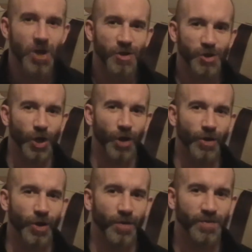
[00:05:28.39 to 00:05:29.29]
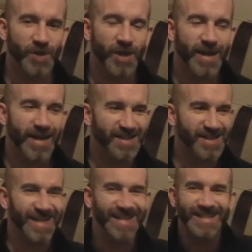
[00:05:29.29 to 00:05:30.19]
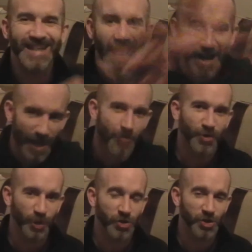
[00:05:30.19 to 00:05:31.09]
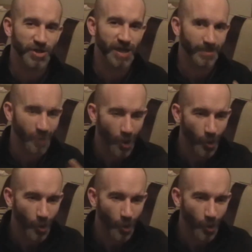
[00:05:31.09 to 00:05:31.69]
Sherlock Holmes is the entire production team